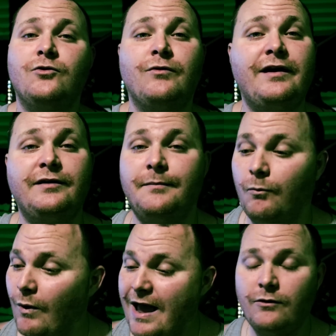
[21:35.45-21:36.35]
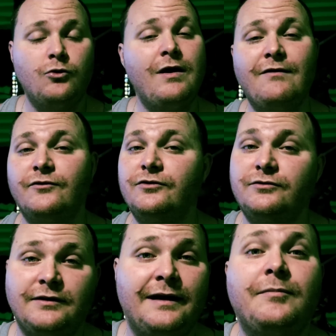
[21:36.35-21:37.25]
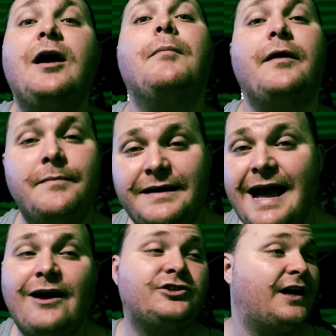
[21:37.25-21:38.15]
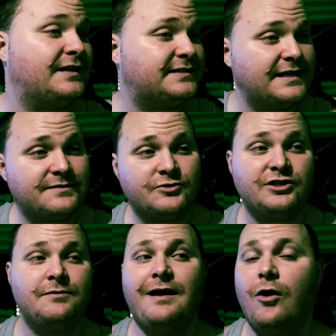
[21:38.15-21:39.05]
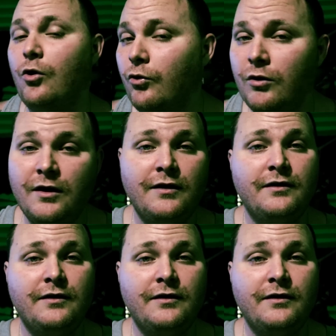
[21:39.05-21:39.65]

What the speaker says: ready to wet whoever, let them come up to me now trying to say some shit about, oh,